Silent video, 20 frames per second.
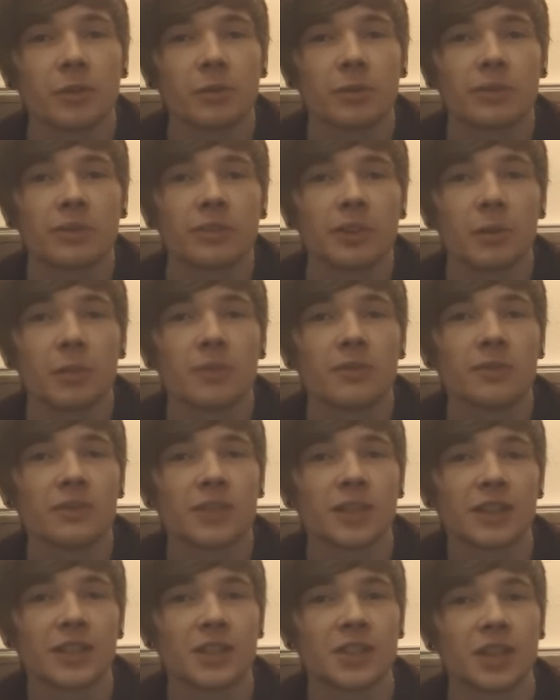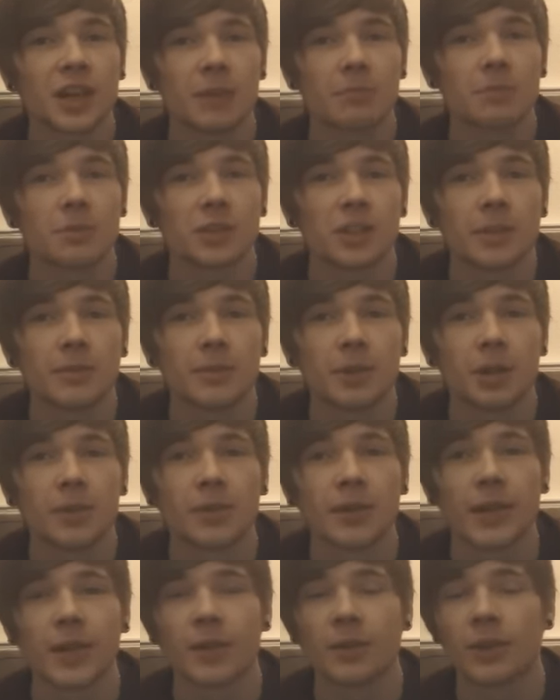with Summer City Championships
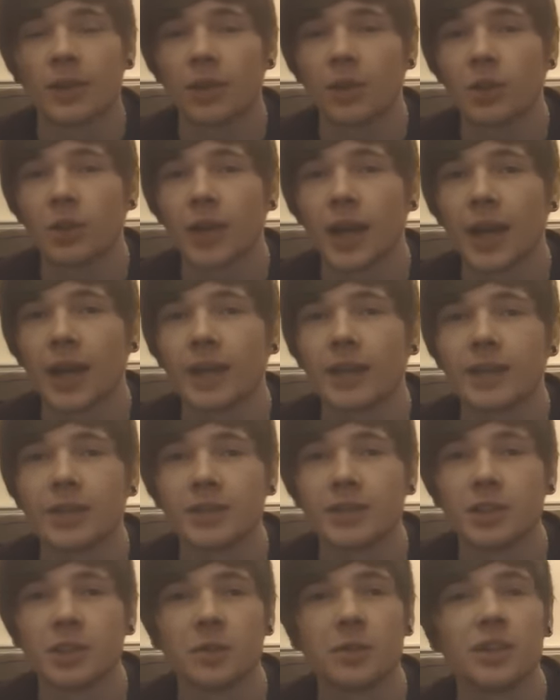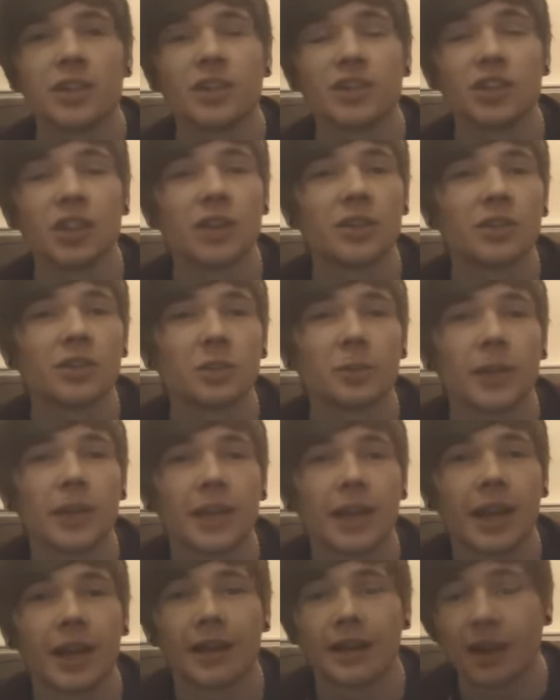over here in the UK continuing just the
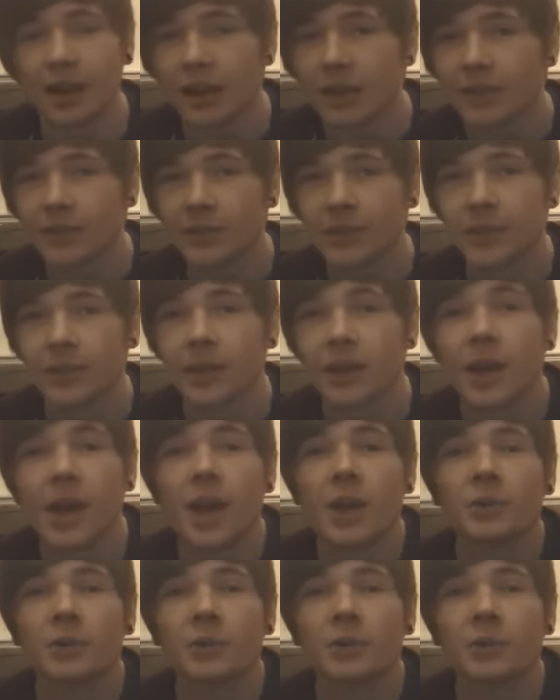weekend after,